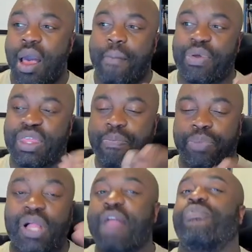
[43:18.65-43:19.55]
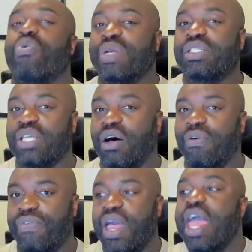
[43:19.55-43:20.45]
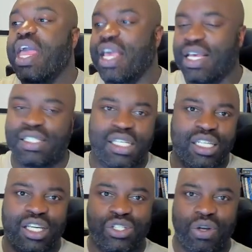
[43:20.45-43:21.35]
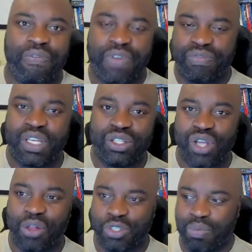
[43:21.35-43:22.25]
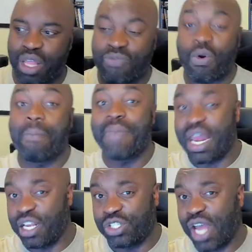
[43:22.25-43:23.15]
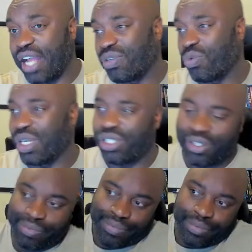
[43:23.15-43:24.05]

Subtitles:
but the platform itself is an additional $15 a month for ManyChat, which